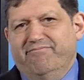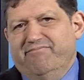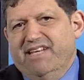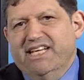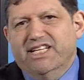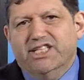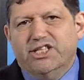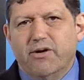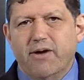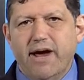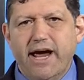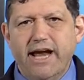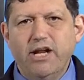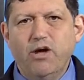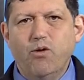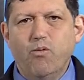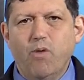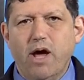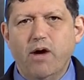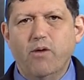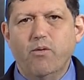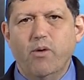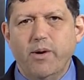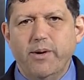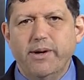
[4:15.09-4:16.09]
is there any
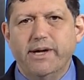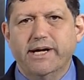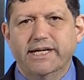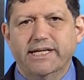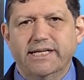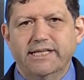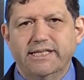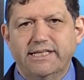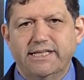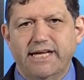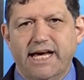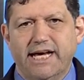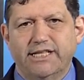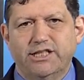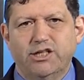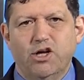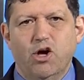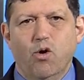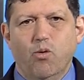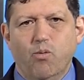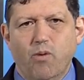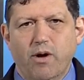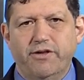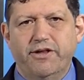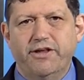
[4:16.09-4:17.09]
way we can assess
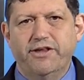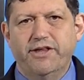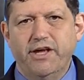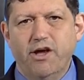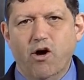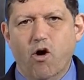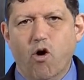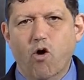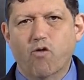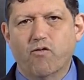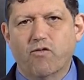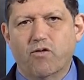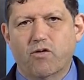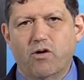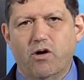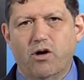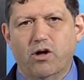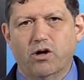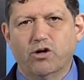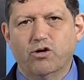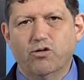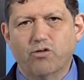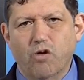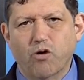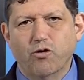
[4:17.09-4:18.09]
whether the
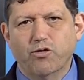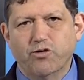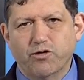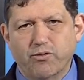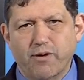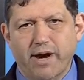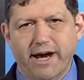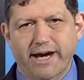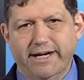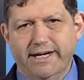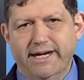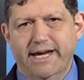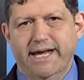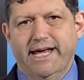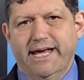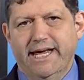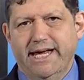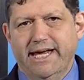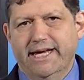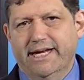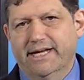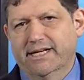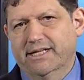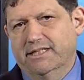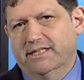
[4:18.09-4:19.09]
overall growth rate
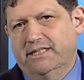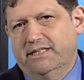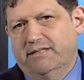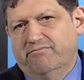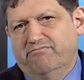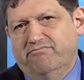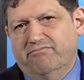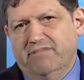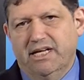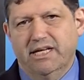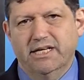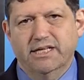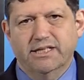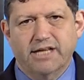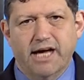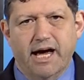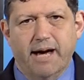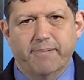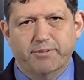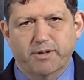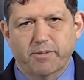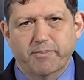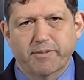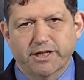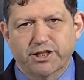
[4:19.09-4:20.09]
is
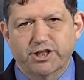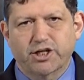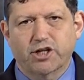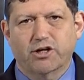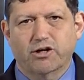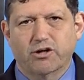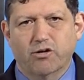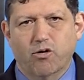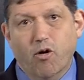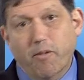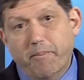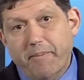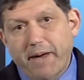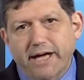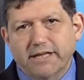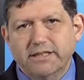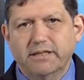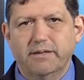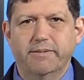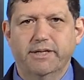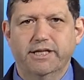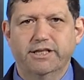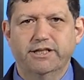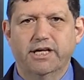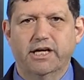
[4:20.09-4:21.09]
optimistic or
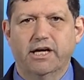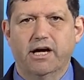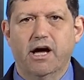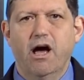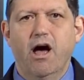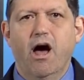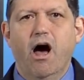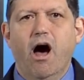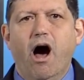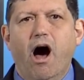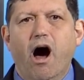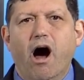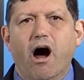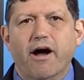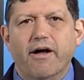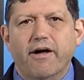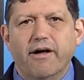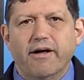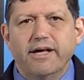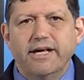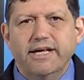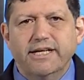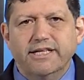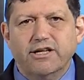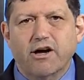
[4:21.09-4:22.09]
pessimistic?
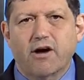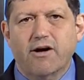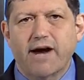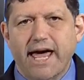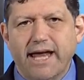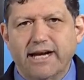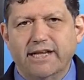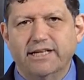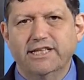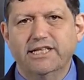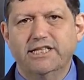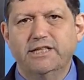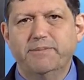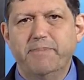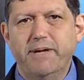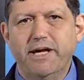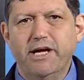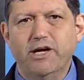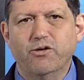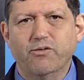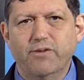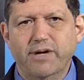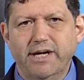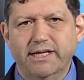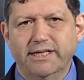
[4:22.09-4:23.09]
Is our analyst
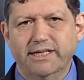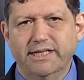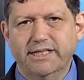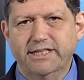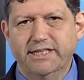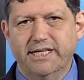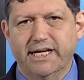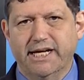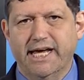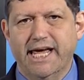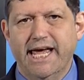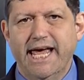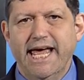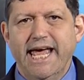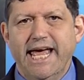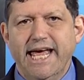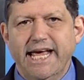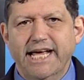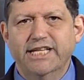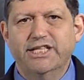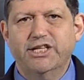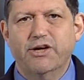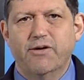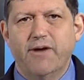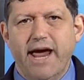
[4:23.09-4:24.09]
being realistic?
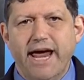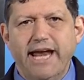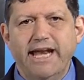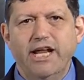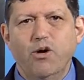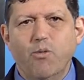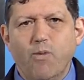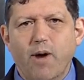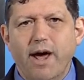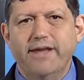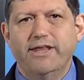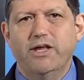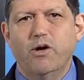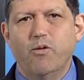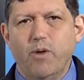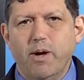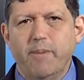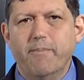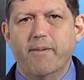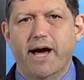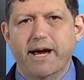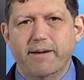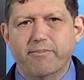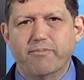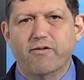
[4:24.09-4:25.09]
Is there any way that we
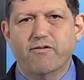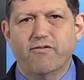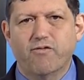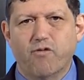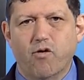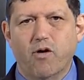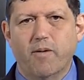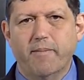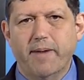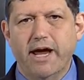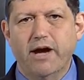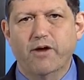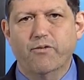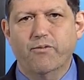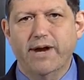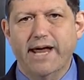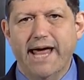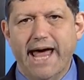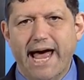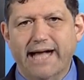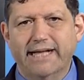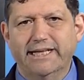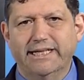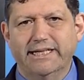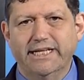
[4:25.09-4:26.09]
might perform a
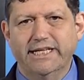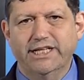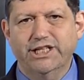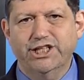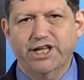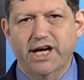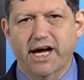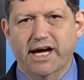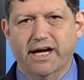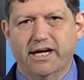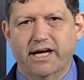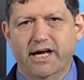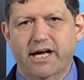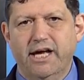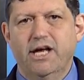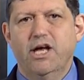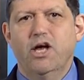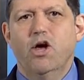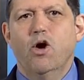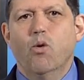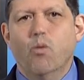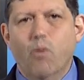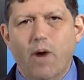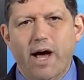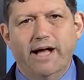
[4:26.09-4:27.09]
reality check?
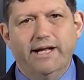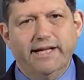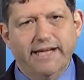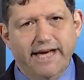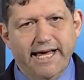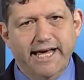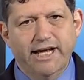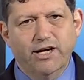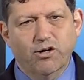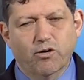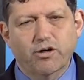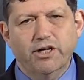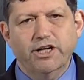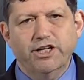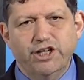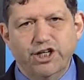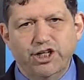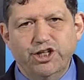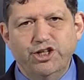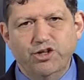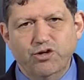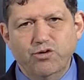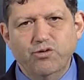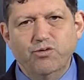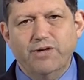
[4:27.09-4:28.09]
Well, in order to
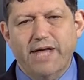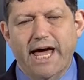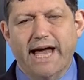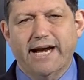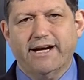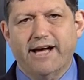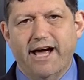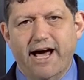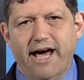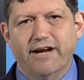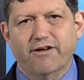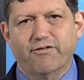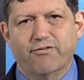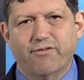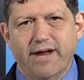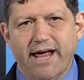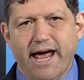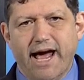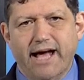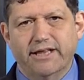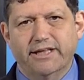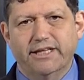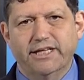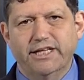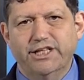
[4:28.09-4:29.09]
do that kind of
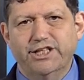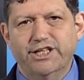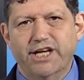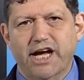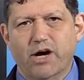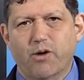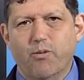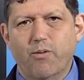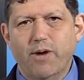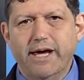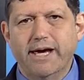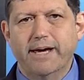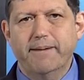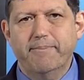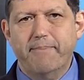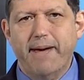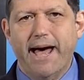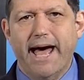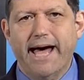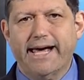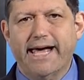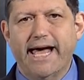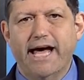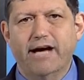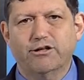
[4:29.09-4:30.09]
reality check, we can
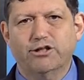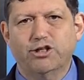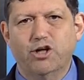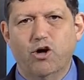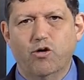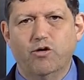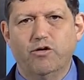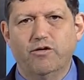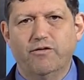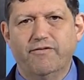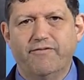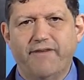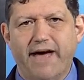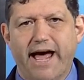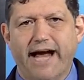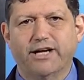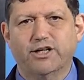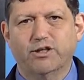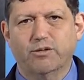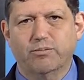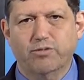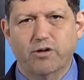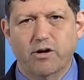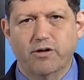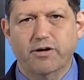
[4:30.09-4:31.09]
back out total
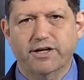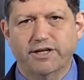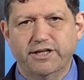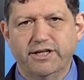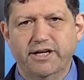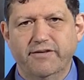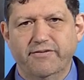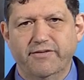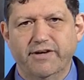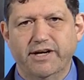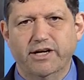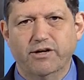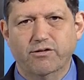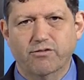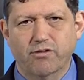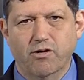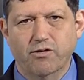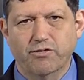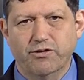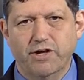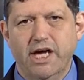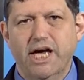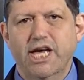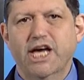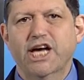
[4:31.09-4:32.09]
factor productivity
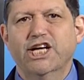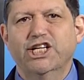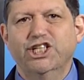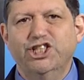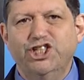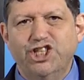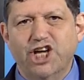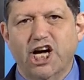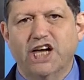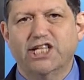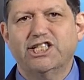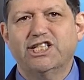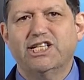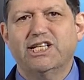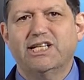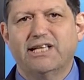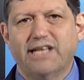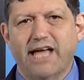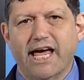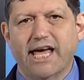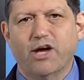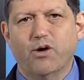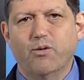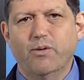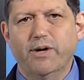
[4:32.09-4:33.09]
growth, just
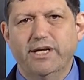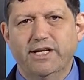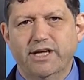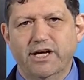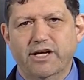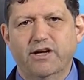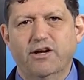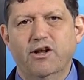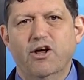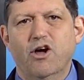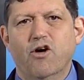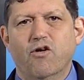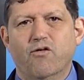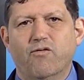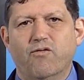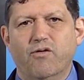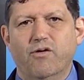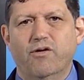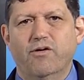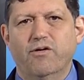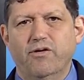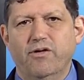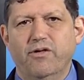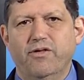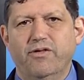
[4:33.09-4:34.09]
like we did
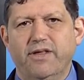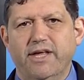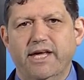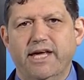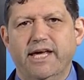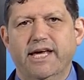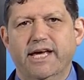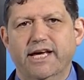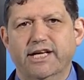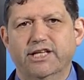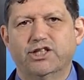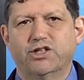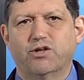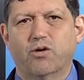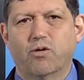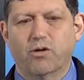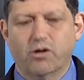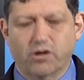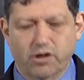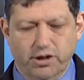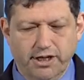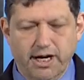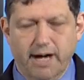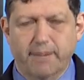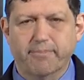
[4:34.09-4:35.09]
for the
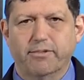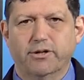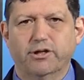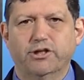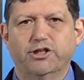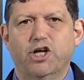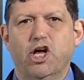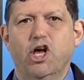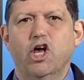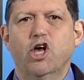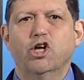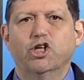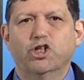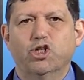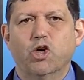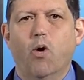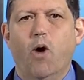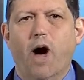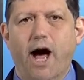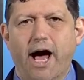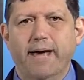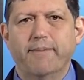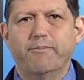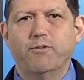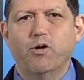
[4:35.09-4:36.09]
historical numbers. So
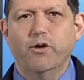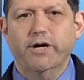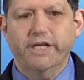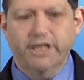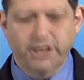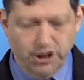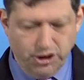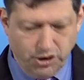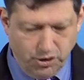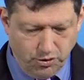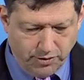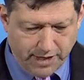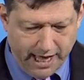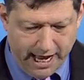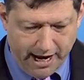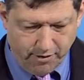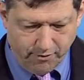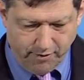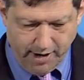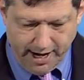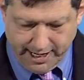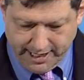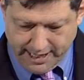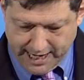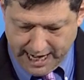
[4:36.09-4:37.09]
I'm going to do that
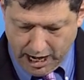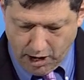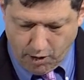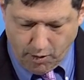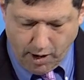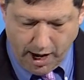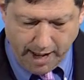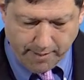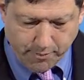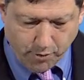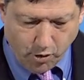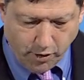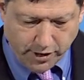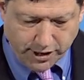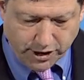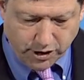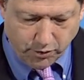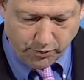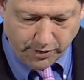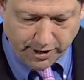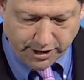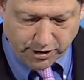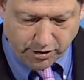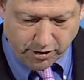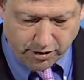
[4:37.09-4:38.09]
right now. I'm going to
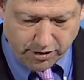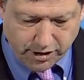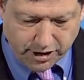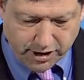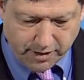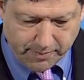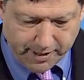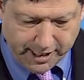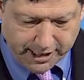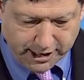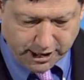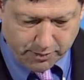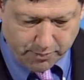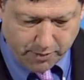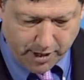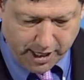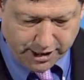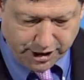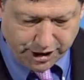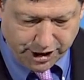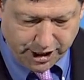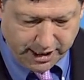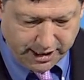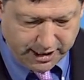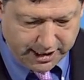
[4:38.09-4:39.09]
return to my
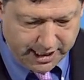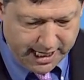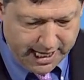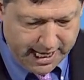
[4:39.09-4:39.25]
spreadsheet,